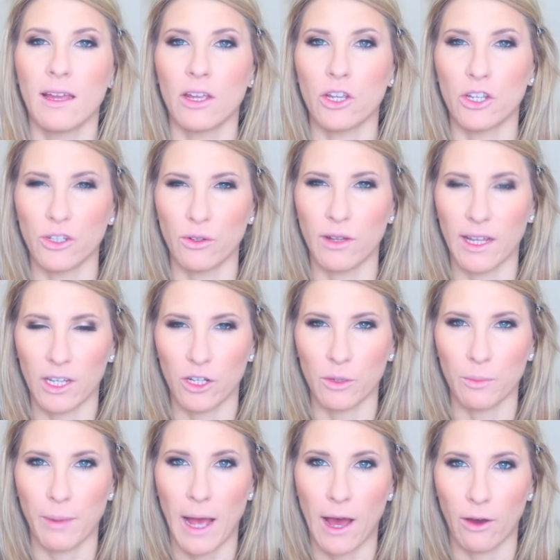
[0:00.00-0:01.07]
you know, like your
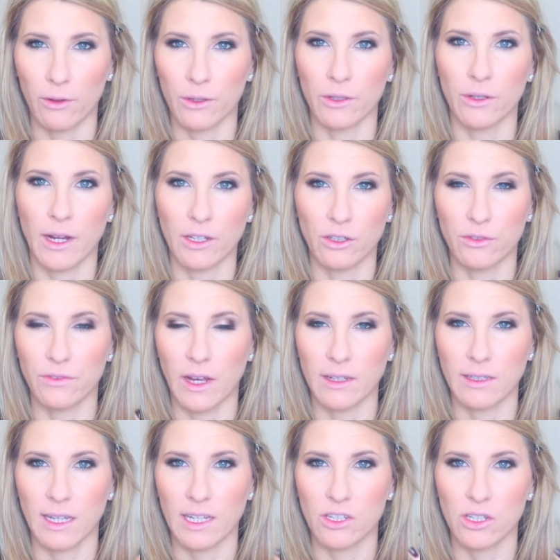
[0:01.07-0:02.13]
powder and your
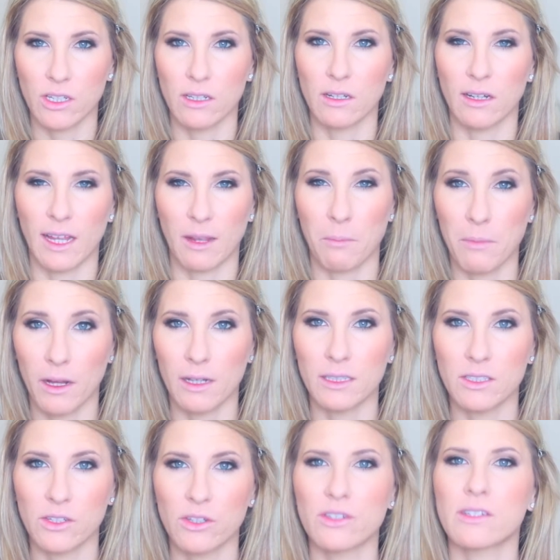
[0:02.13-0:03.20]
foundation like melt
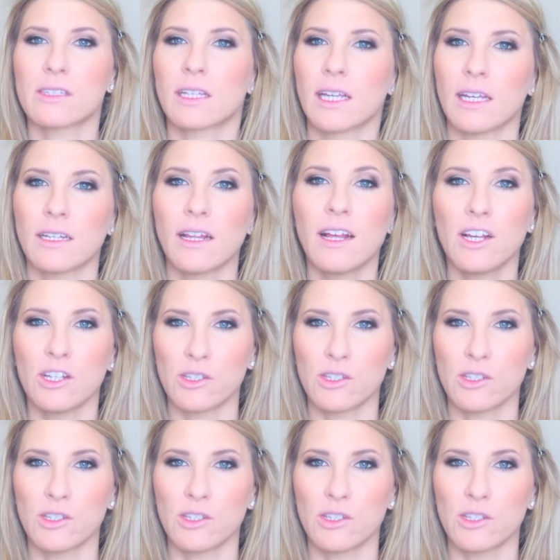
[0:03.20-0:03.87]
into your skin.